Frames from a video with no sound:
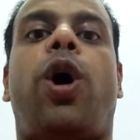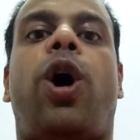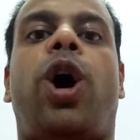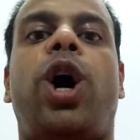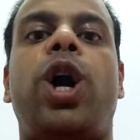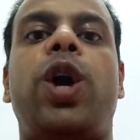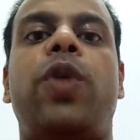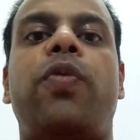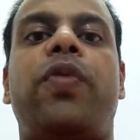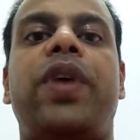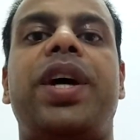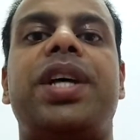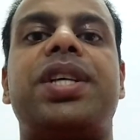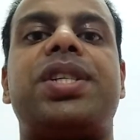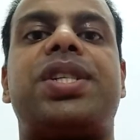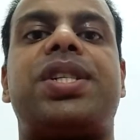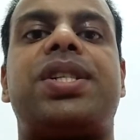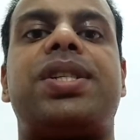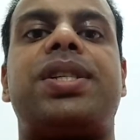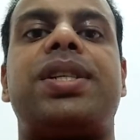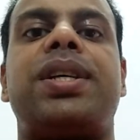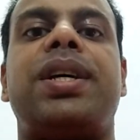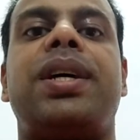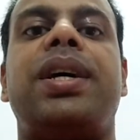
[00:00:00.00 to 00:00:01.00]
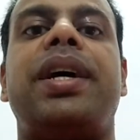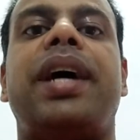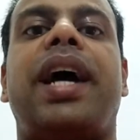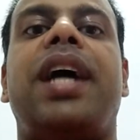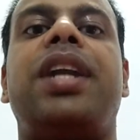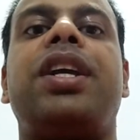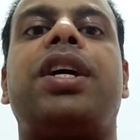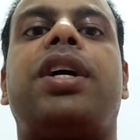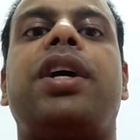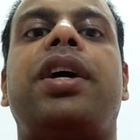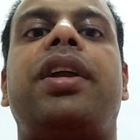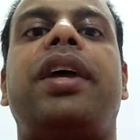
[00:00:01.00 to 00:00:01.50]
Always
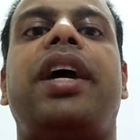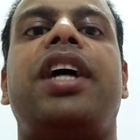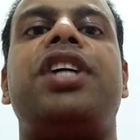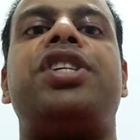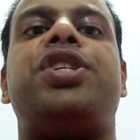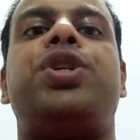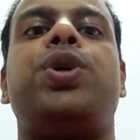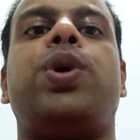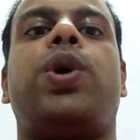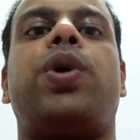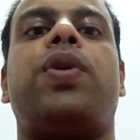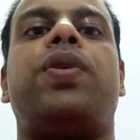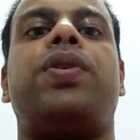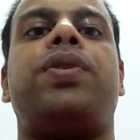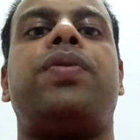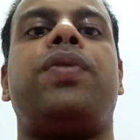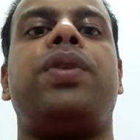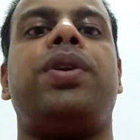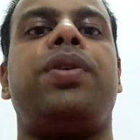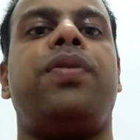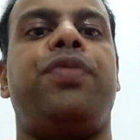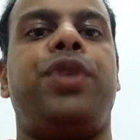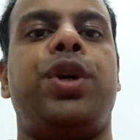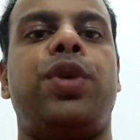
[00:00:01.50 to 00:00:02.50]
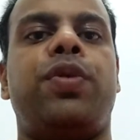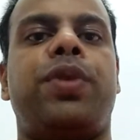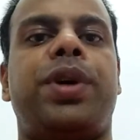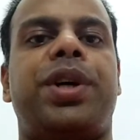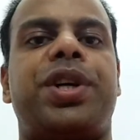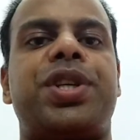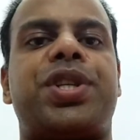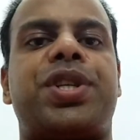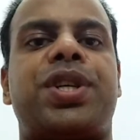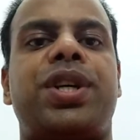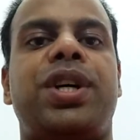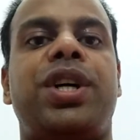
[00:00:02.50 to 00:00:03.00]
encourage your
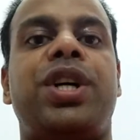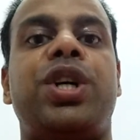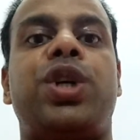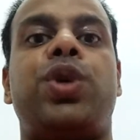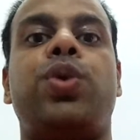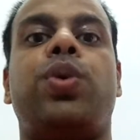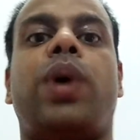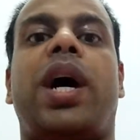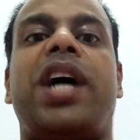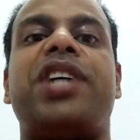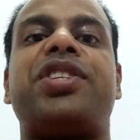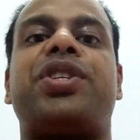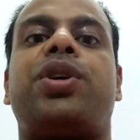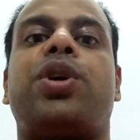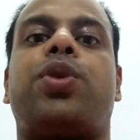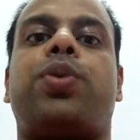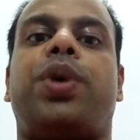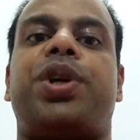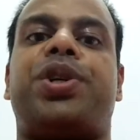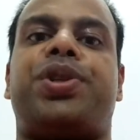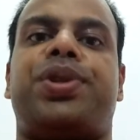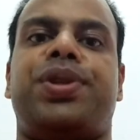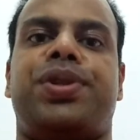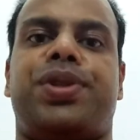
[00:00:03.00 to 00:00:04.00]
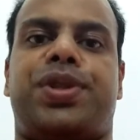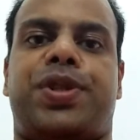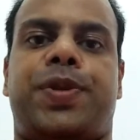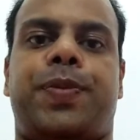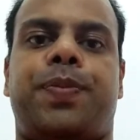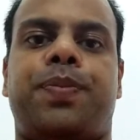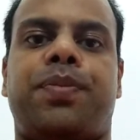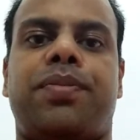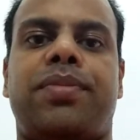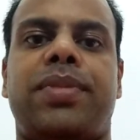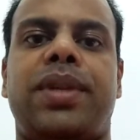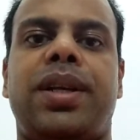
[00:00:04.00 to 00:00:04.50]
viewers to ask
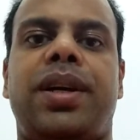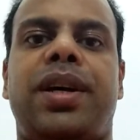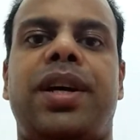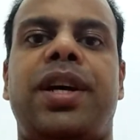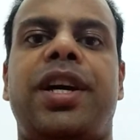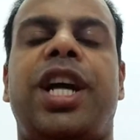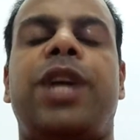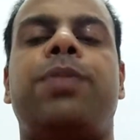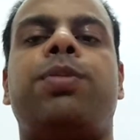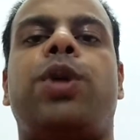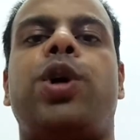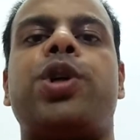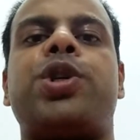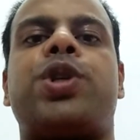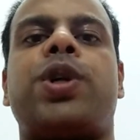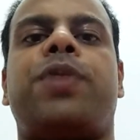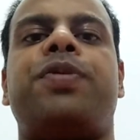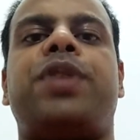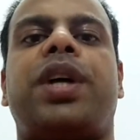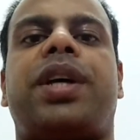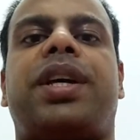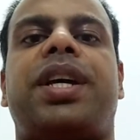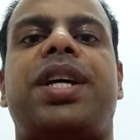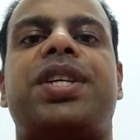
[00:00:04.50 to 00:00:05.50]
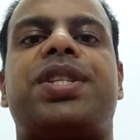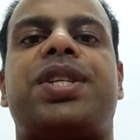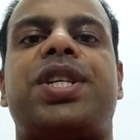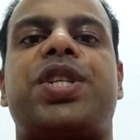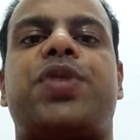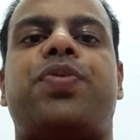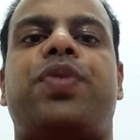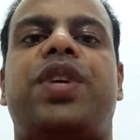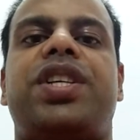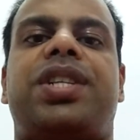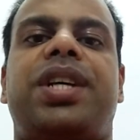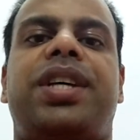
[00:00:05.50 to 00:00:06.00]
questions. In most of the
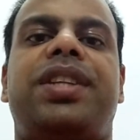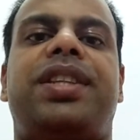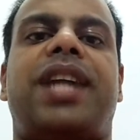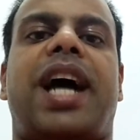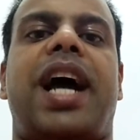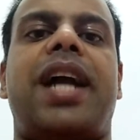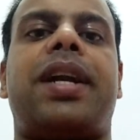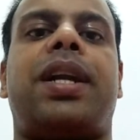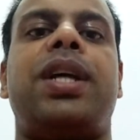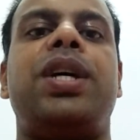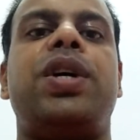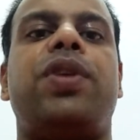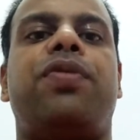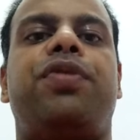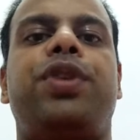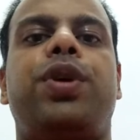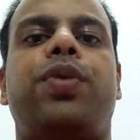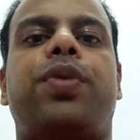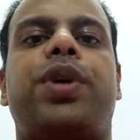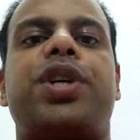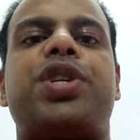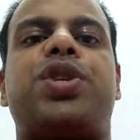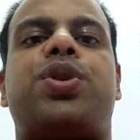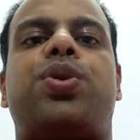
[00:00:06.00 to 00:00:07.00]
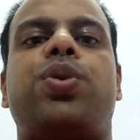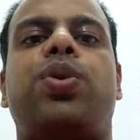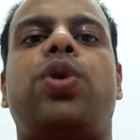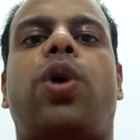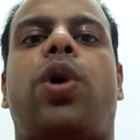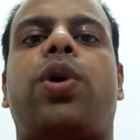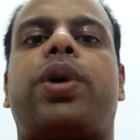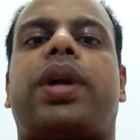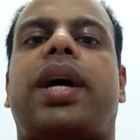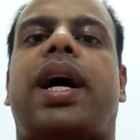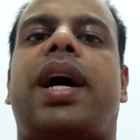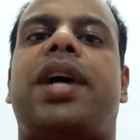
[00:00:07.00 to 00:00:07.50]
cases, we see that viewers do
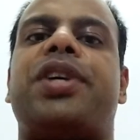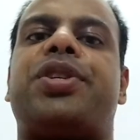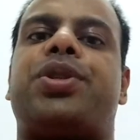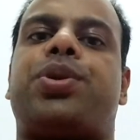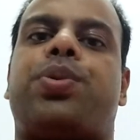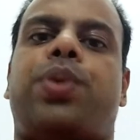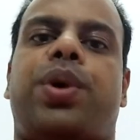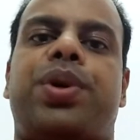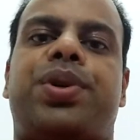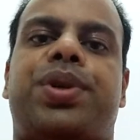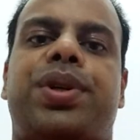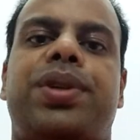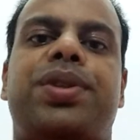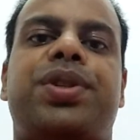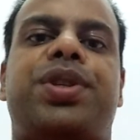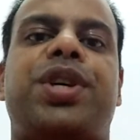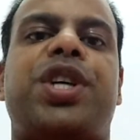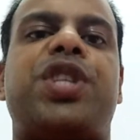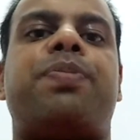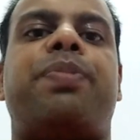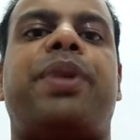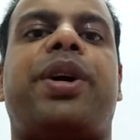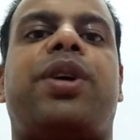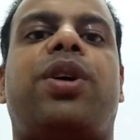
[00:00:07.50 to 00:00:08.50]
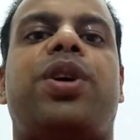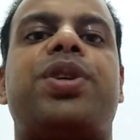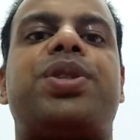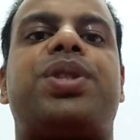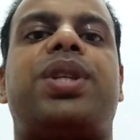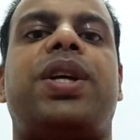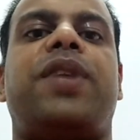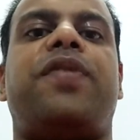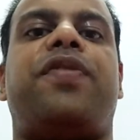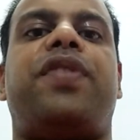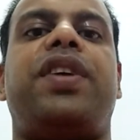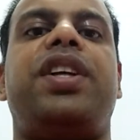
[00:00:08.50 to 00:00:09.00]
not ask questions just
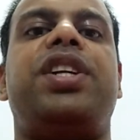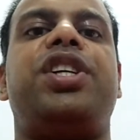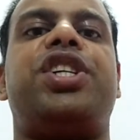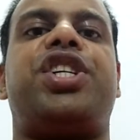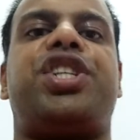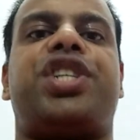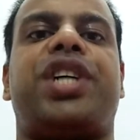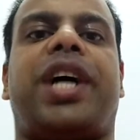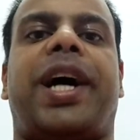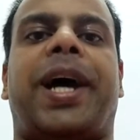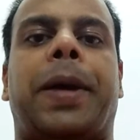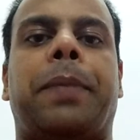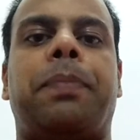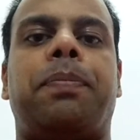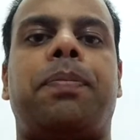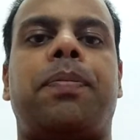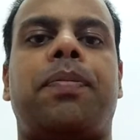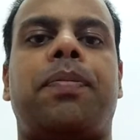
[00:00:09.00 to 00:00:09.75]
because they feel shy.